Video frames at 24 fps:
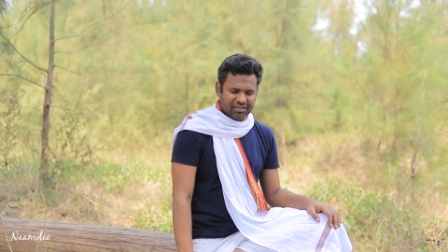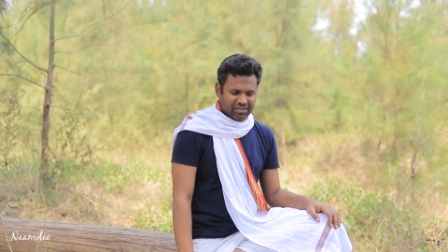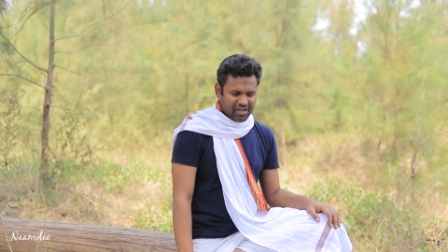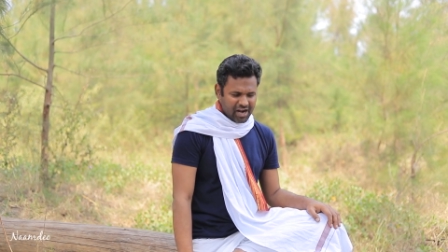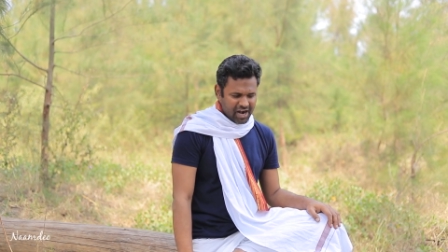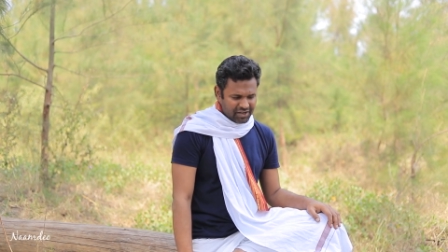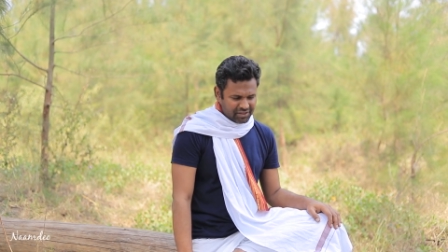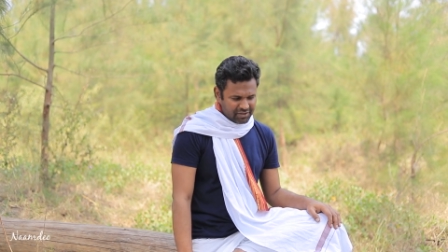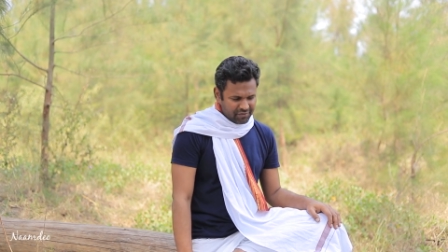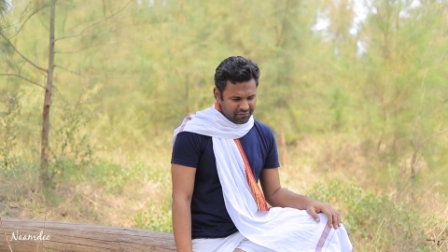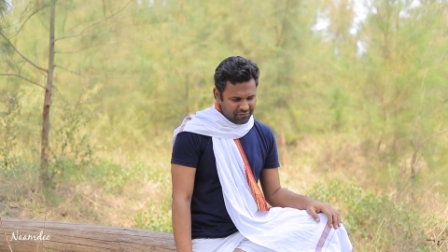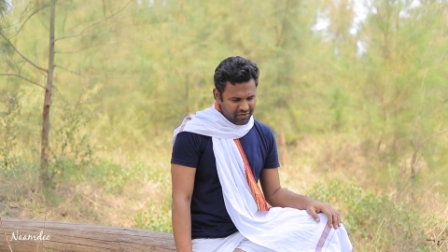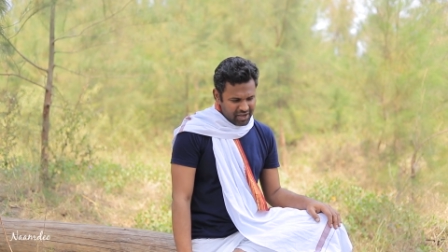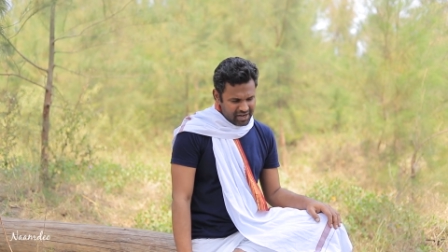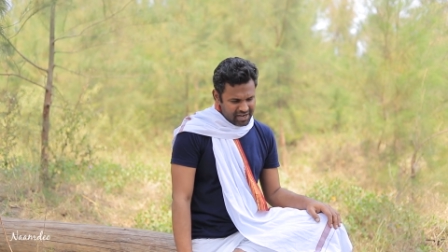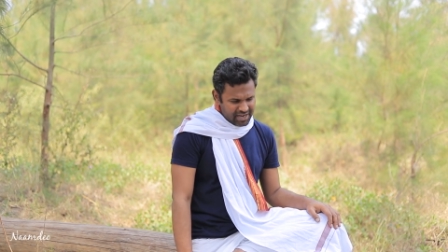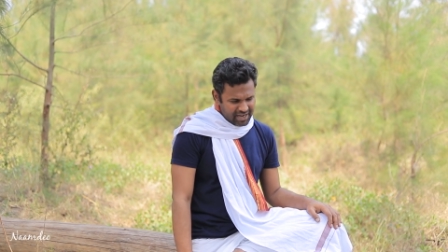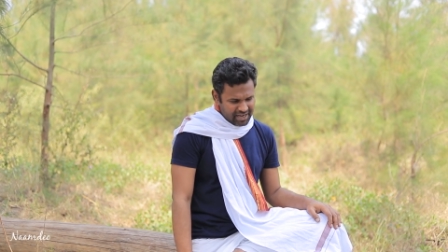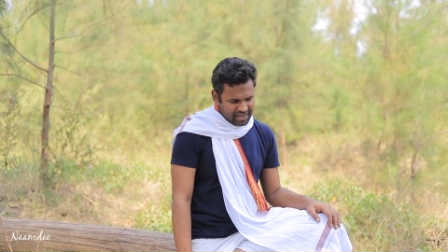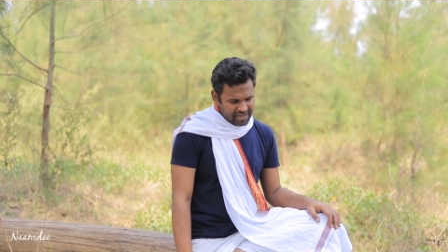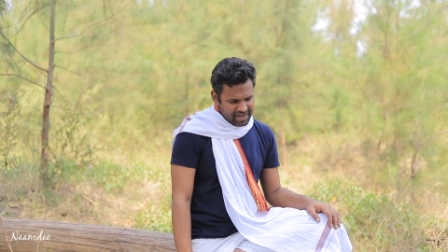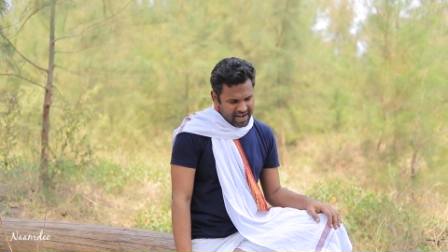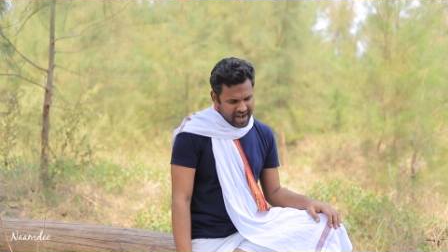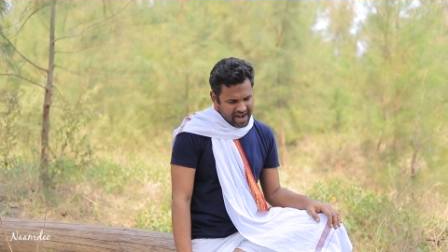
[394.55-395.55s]
That the
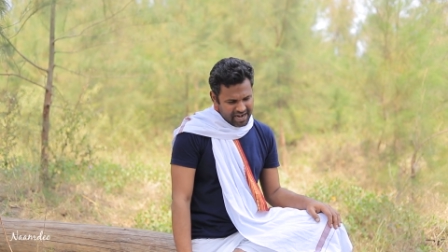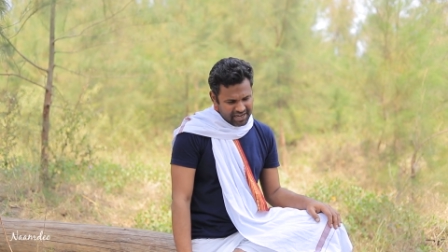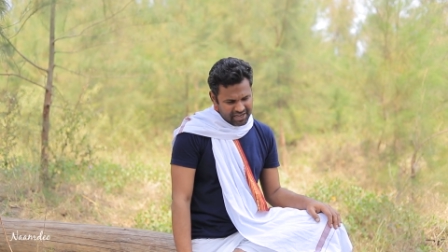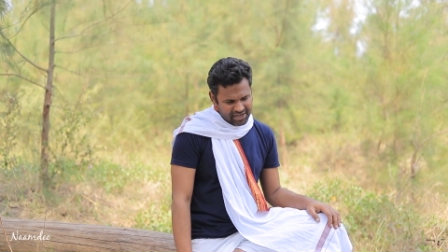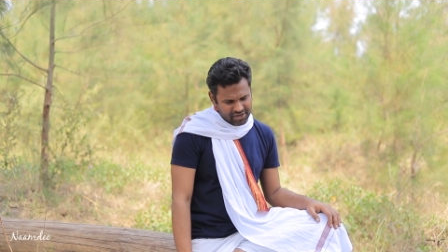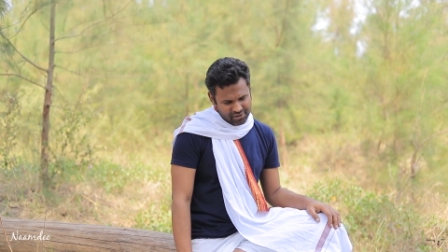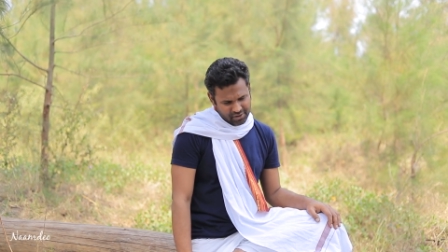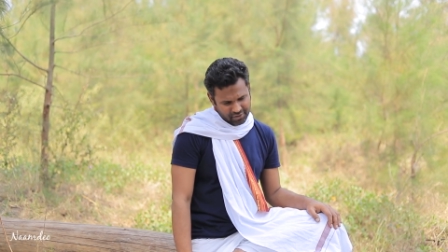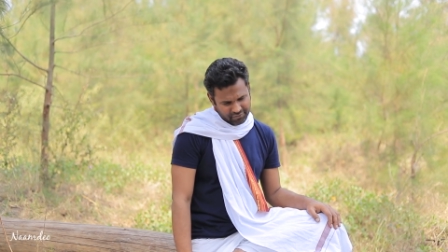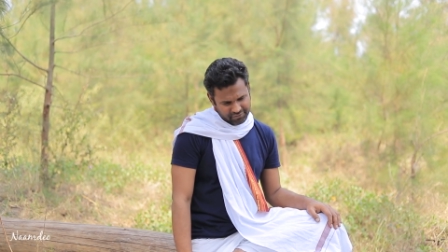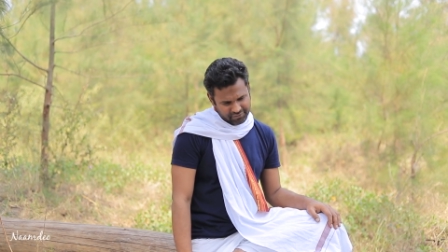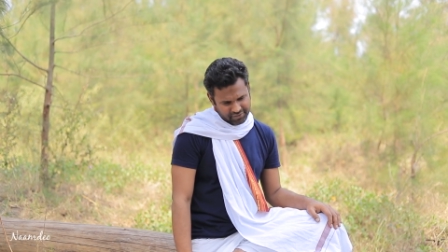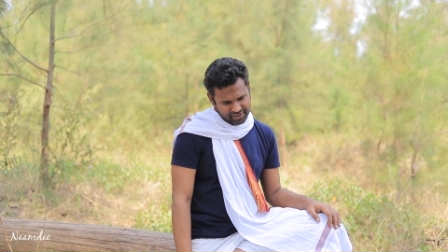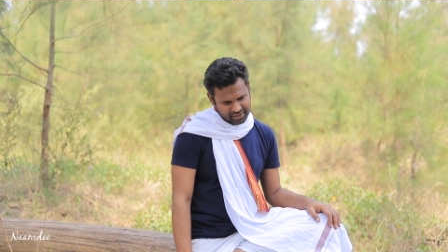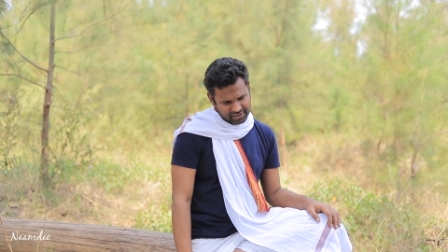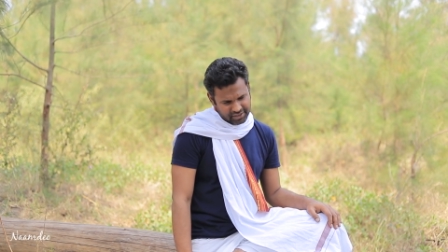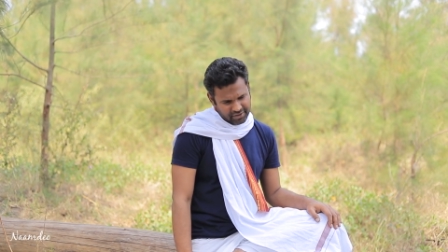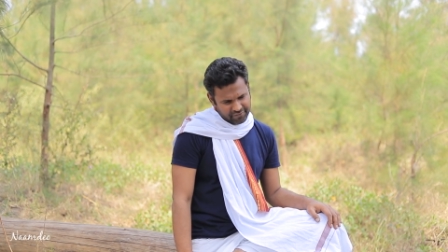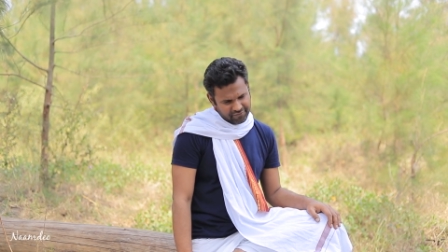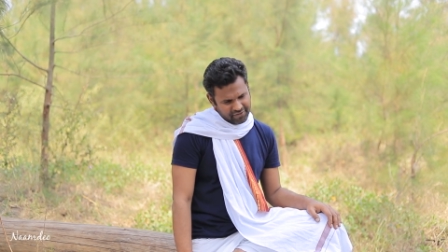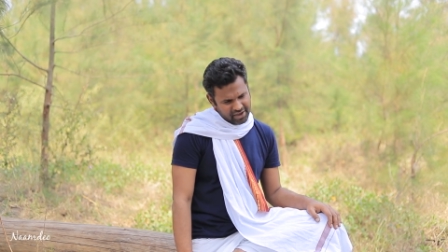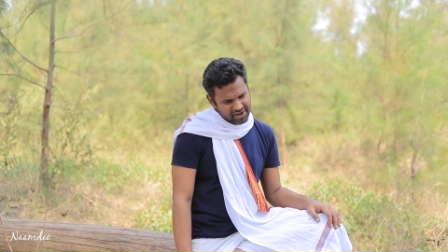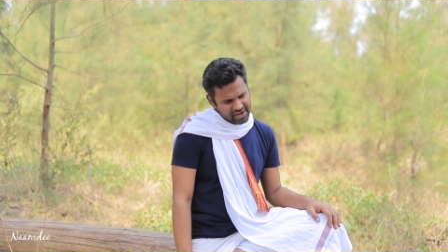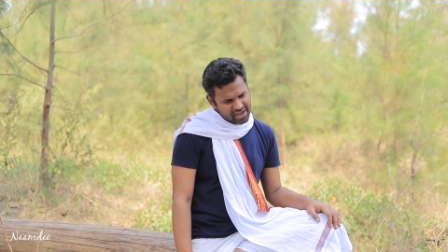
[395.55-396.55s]
very clarity of it,
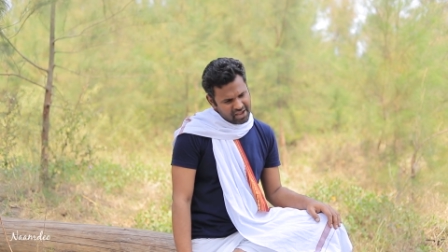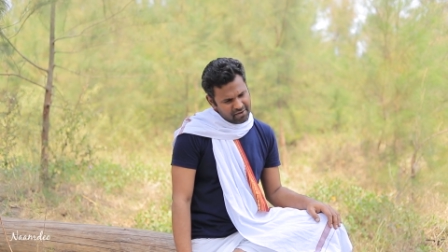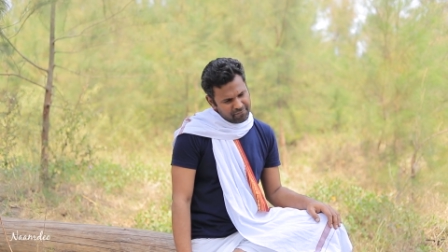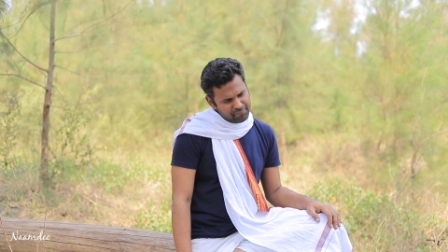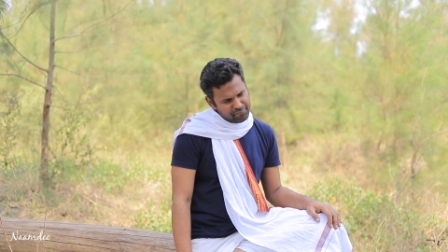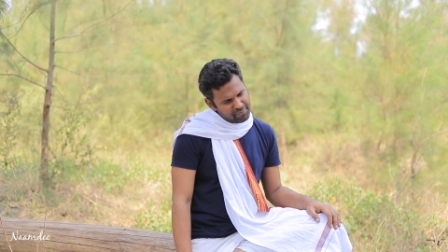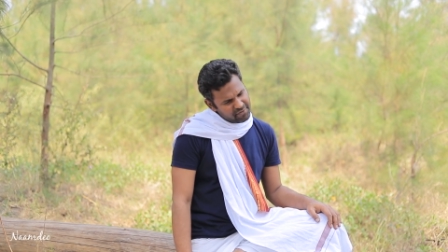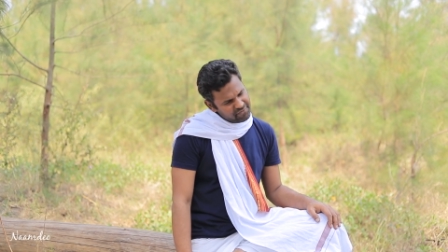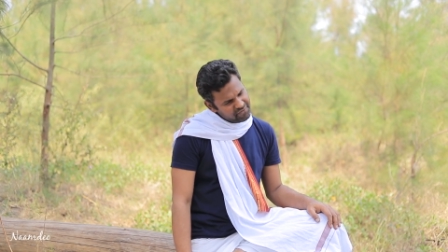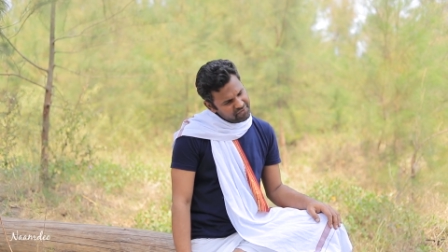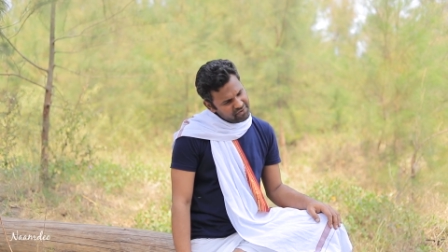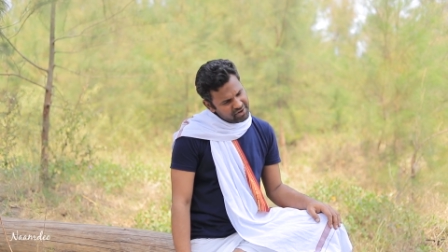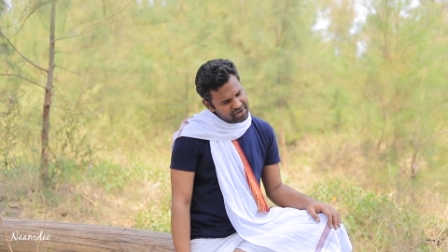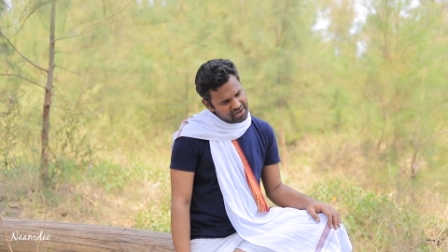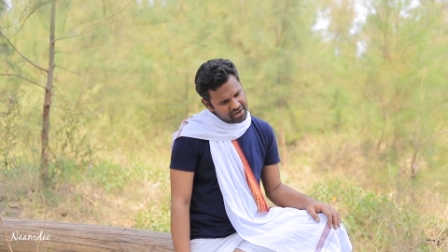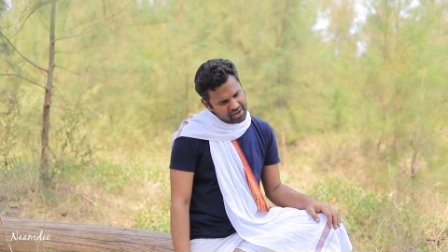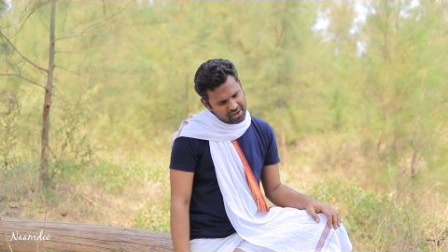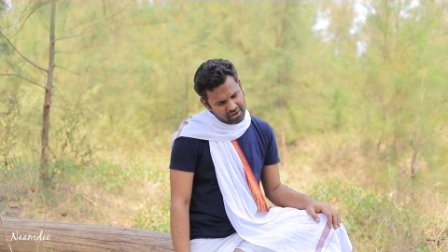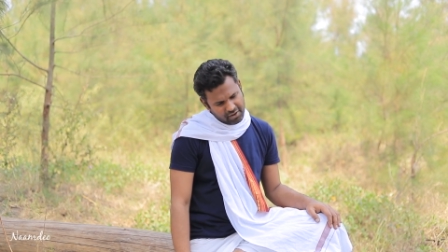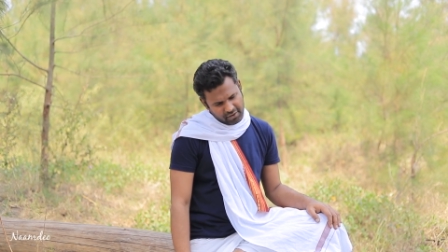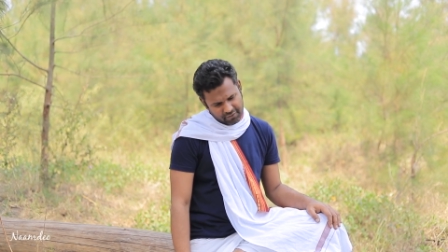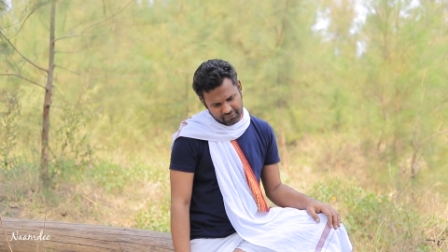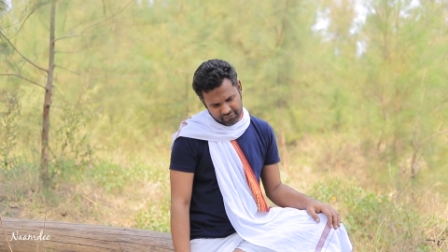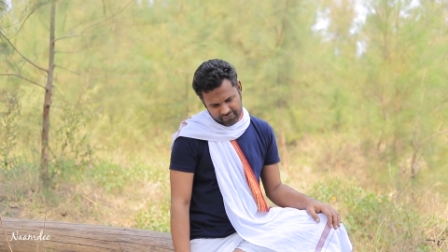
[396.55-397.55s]
the very
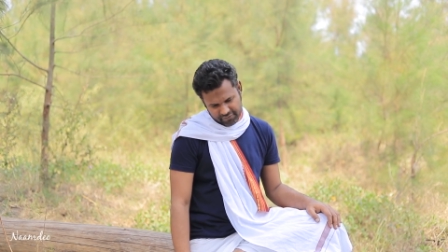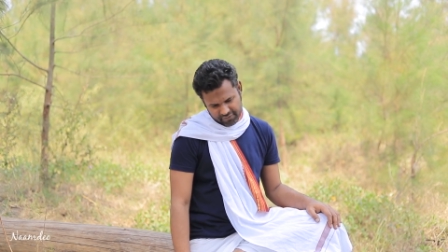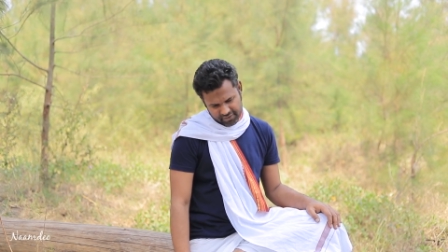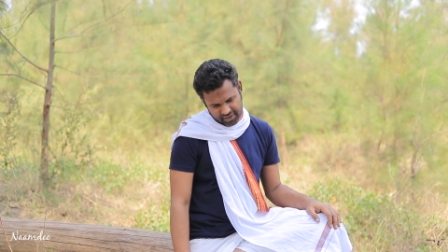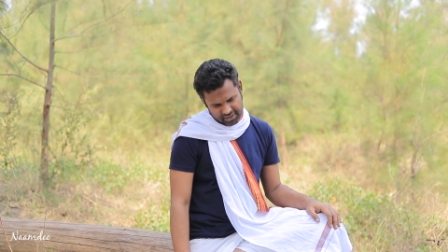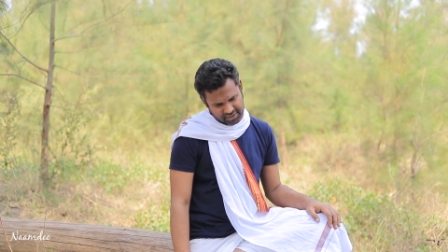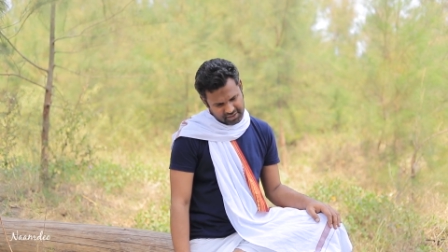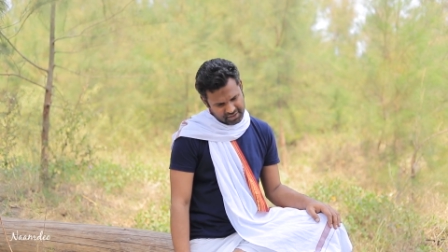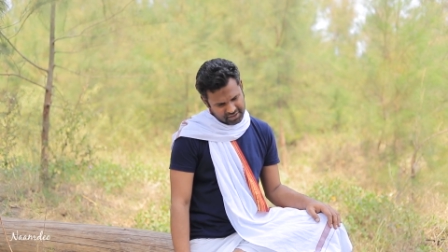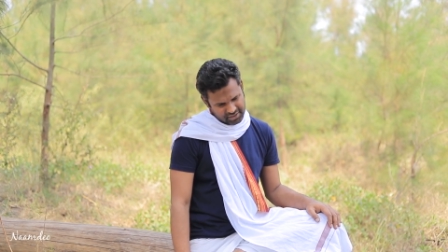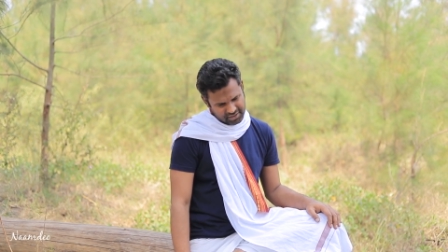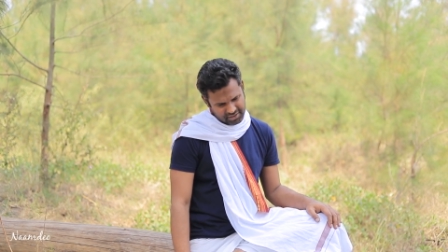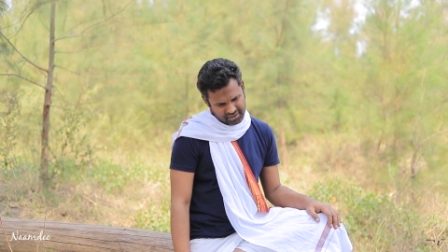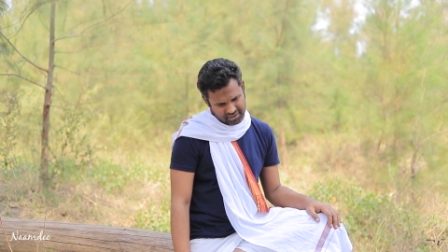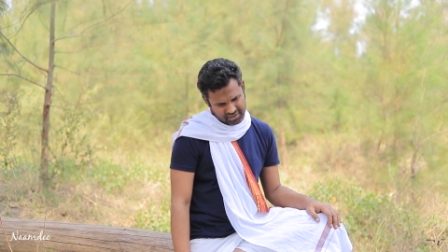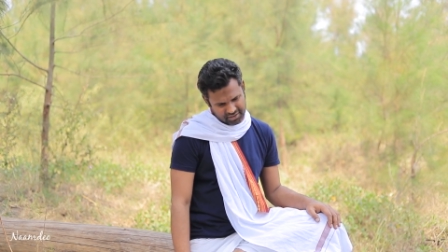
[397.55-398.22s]
epiphany of it,